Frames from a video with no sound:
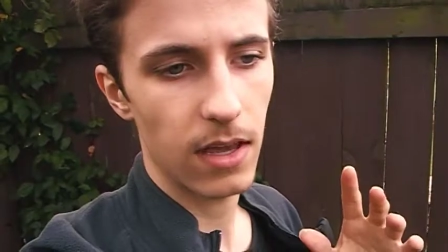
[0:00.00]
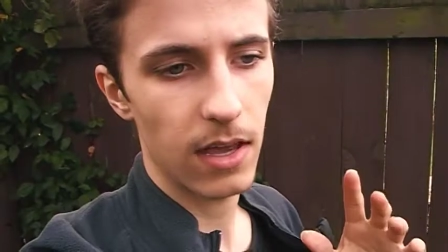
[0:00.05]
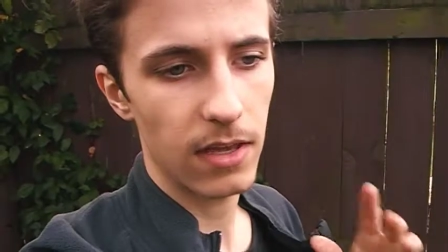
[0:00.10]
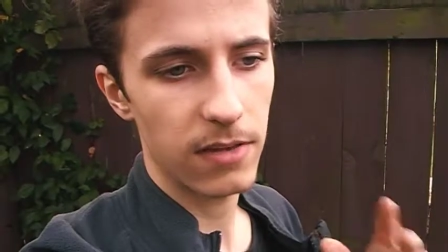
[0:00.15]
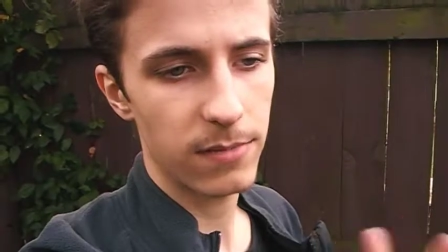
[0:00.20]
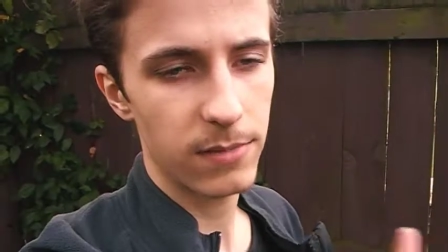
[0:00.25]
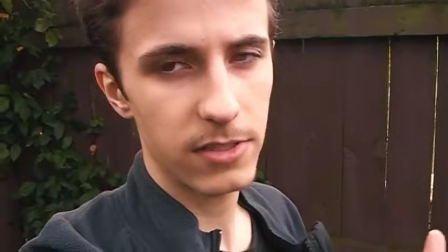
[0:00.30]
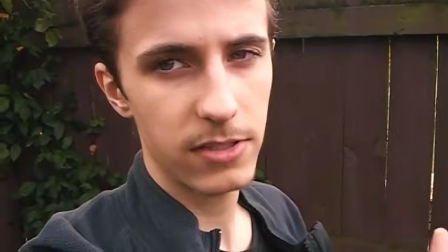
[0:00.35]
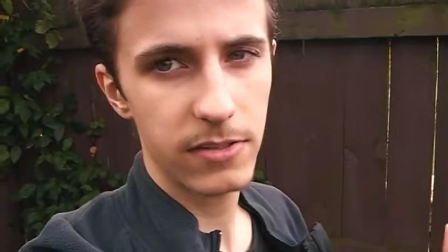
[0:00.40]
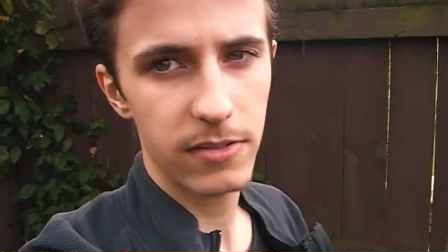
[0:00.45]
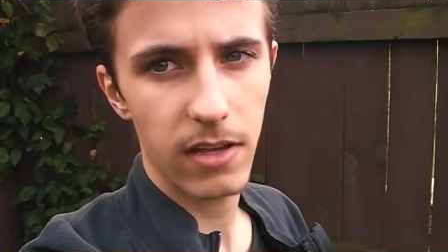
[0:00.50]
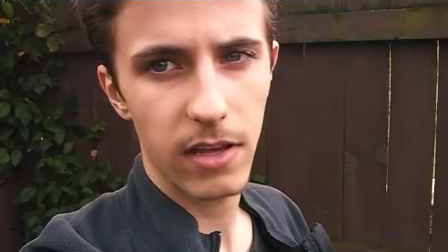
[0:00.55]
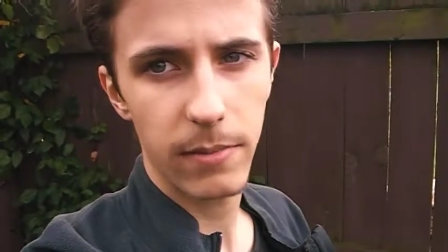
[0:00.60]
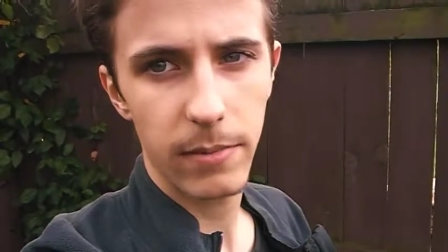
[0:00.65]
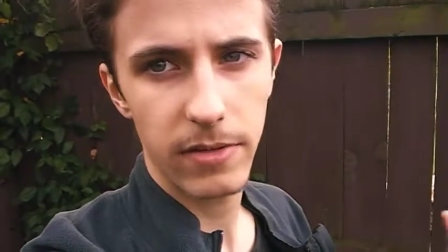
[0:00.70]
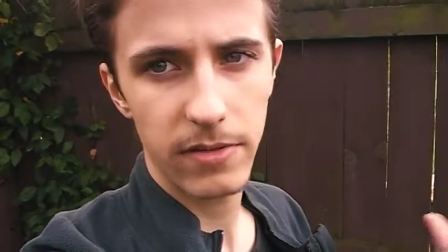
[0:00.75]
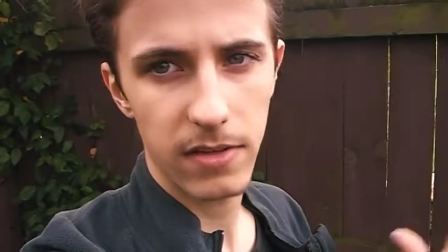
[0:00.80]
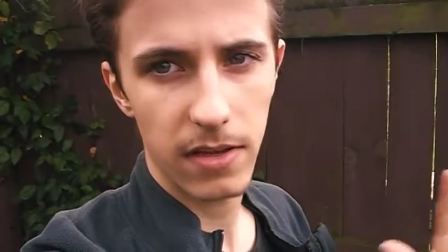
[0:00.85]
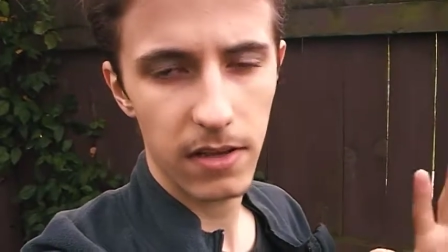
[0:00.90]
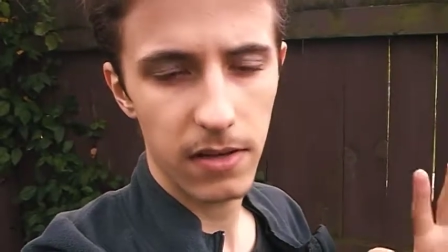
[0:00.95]
as much time
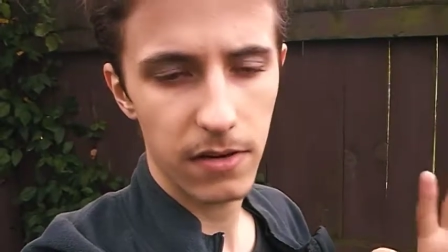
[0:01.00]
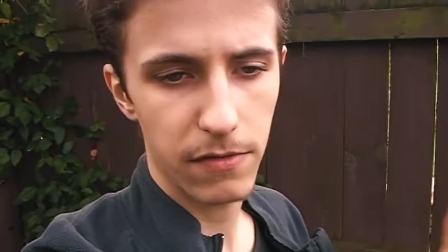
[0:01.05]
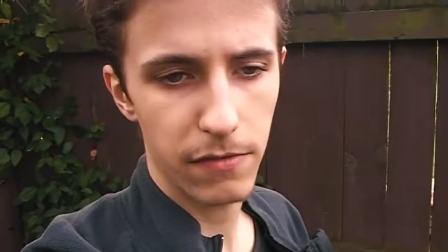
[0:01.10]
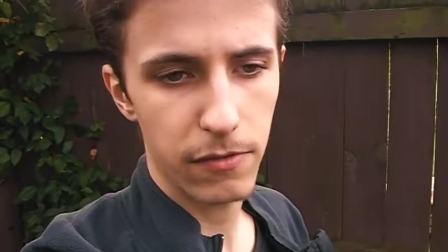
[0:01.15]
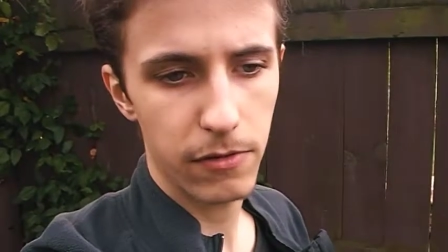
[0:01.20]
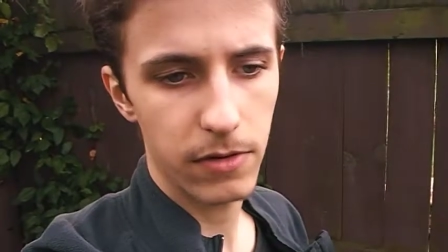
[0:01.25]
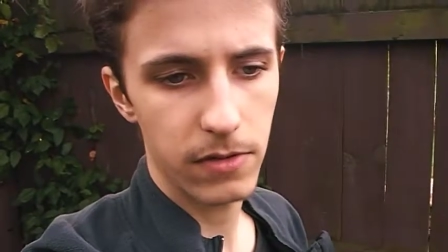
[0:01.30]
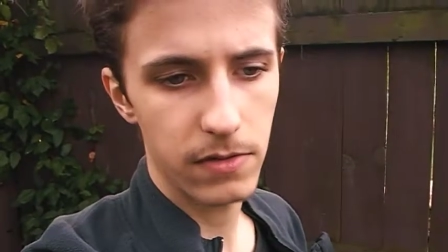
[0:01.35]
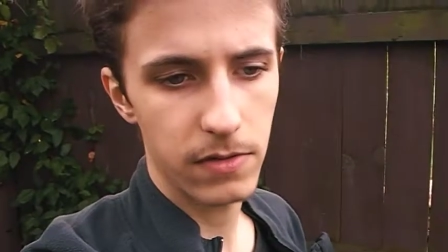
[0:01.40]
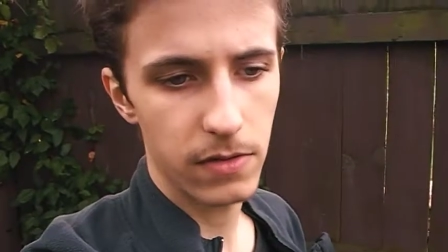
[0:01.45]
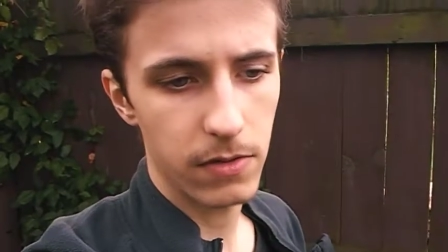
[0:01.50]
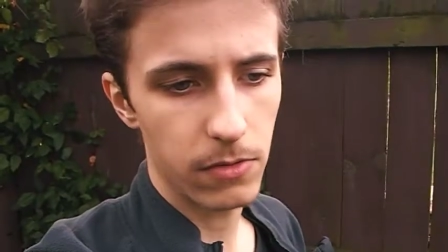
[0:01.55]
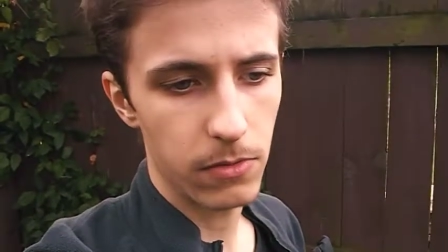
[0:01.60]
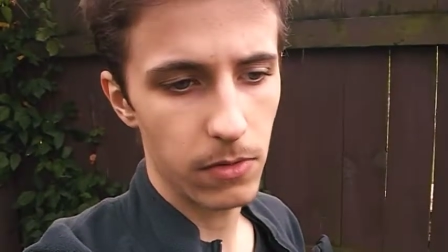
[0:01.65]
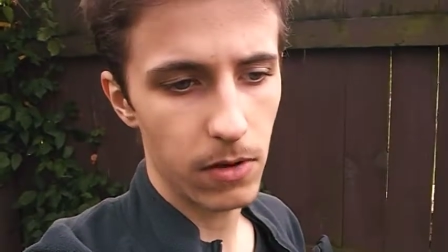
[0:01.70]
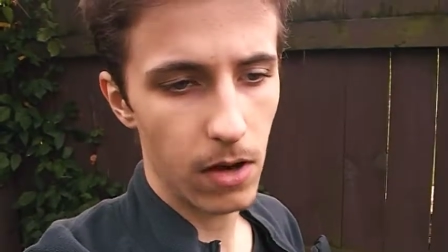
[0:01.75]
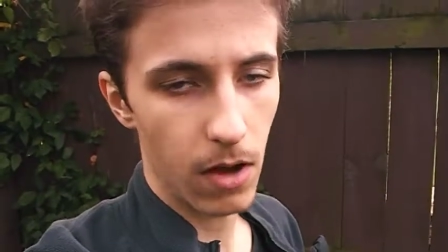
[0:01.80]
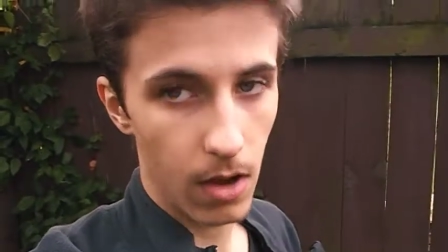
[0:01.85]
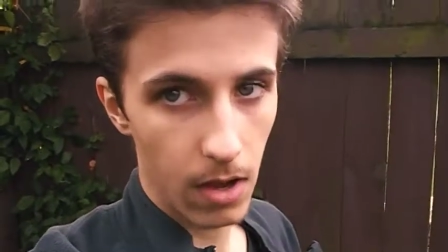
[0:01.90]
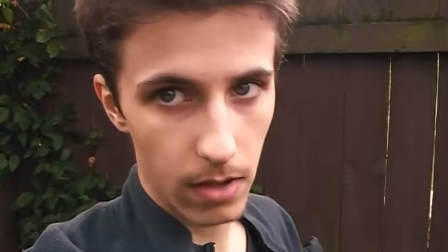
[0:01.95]
as I can afford to
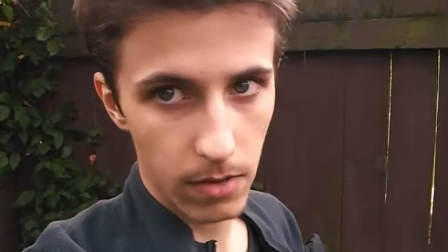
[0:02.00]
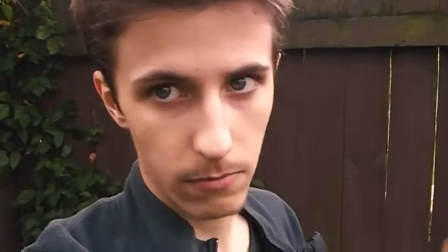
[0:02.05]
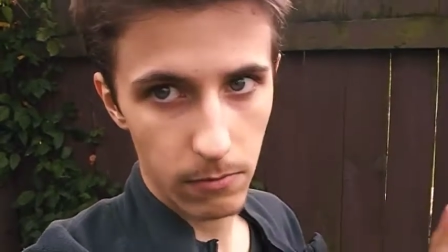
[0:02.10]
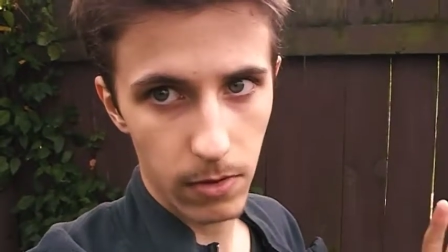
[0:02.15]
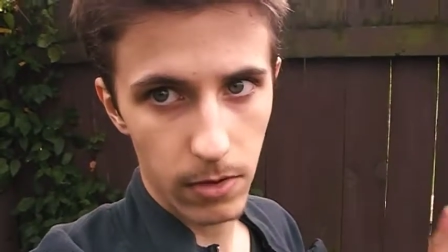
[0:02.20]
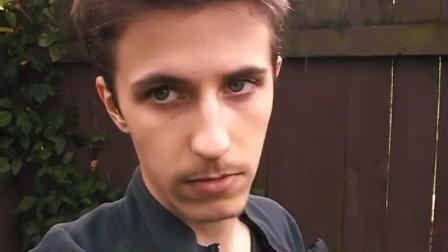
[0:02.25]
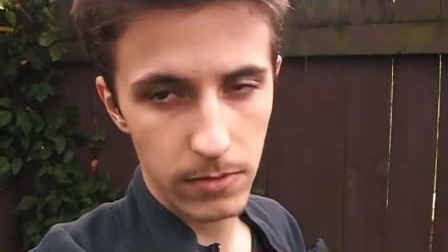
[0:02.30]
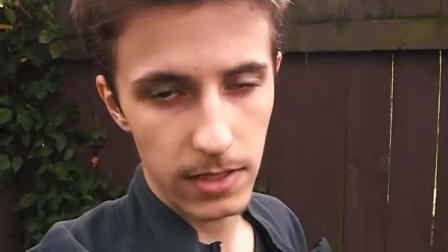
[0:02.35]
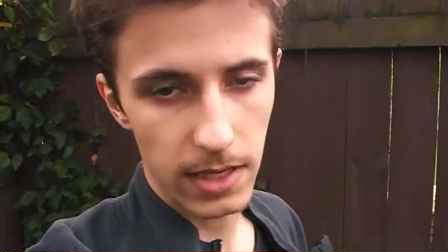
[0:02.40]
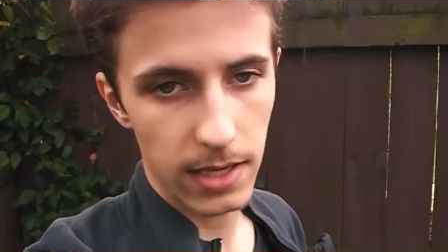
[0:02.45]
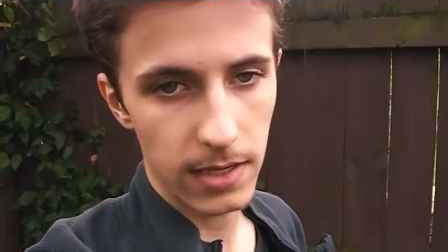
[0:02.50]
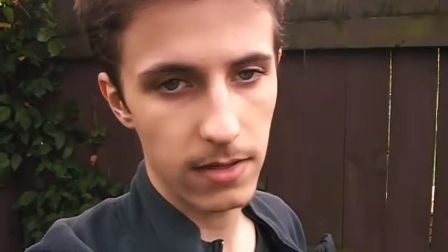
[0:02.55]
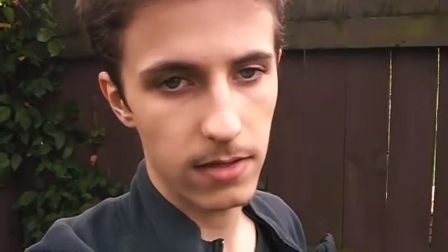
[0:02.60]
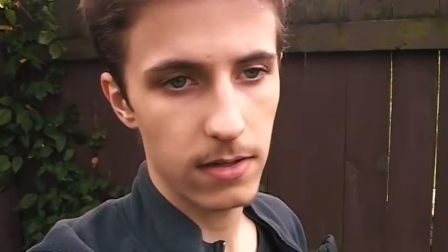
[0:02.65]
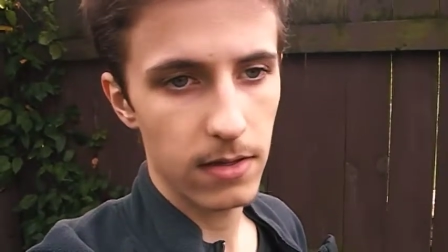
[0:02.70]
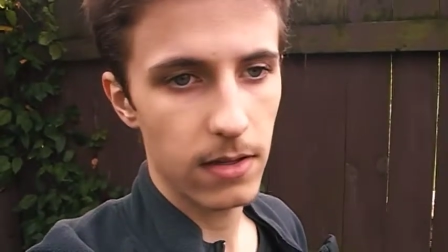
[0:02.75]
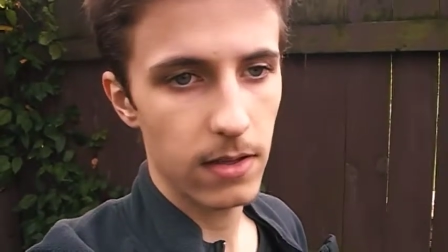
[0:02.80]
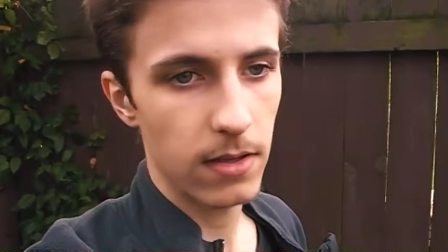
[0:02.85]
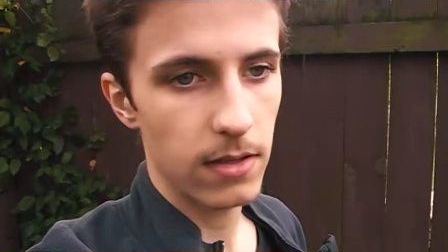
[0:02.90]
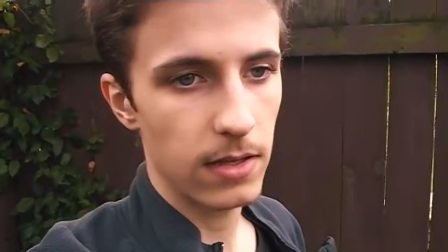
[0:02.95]
on Rotate,
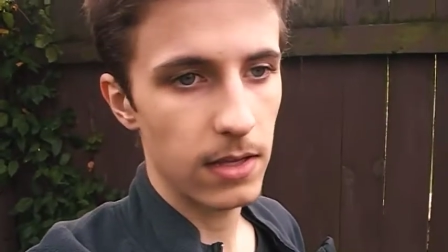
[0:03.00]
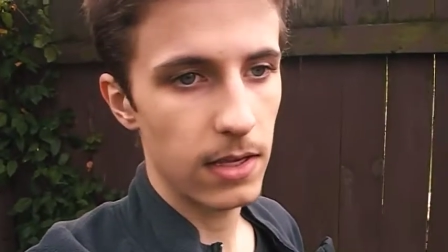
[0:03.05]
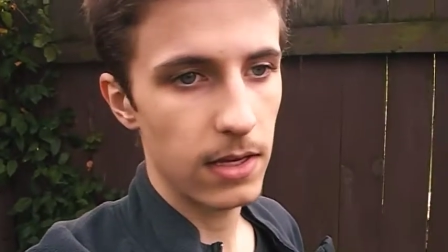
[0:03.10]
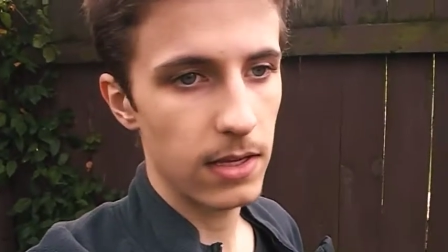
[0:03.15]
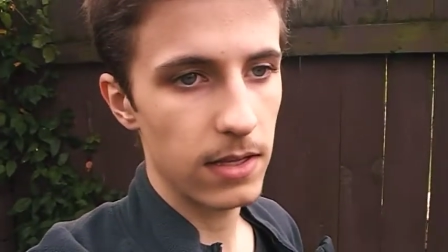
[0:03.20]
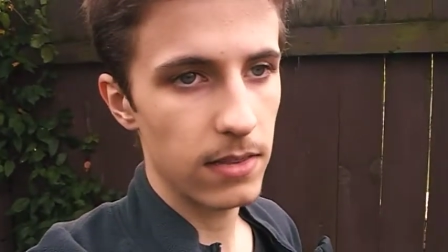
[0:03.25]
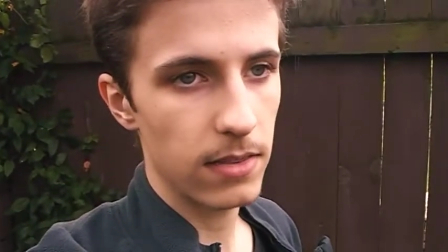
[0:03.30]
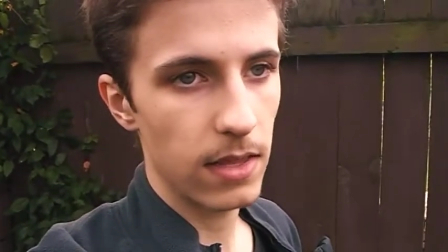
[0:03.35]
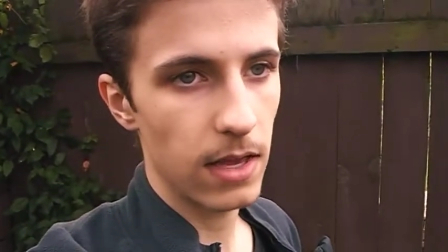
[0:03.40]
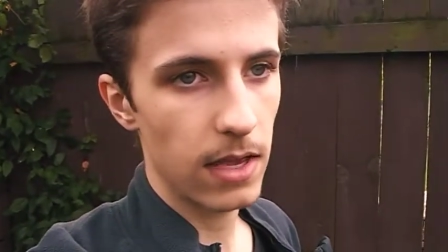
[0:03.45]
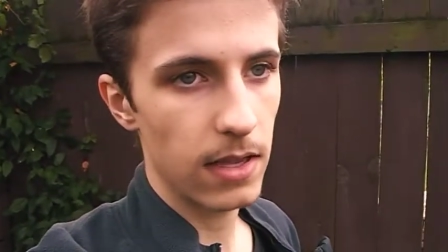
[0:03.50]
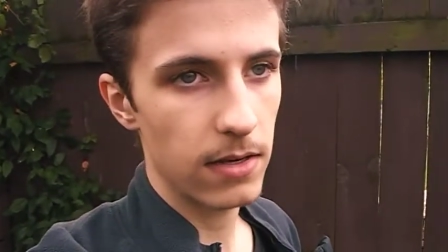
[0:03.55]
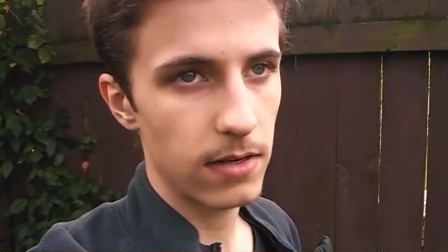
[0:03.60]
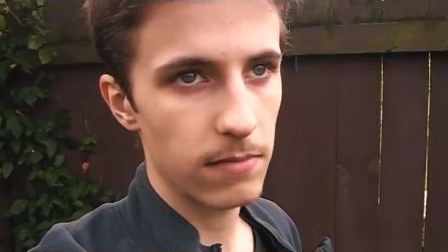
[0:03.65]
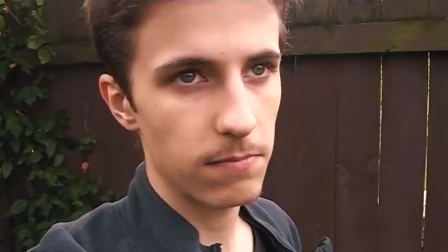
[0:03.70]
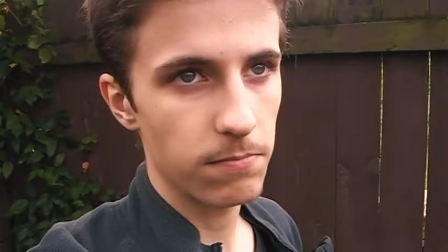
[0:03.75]
getting that,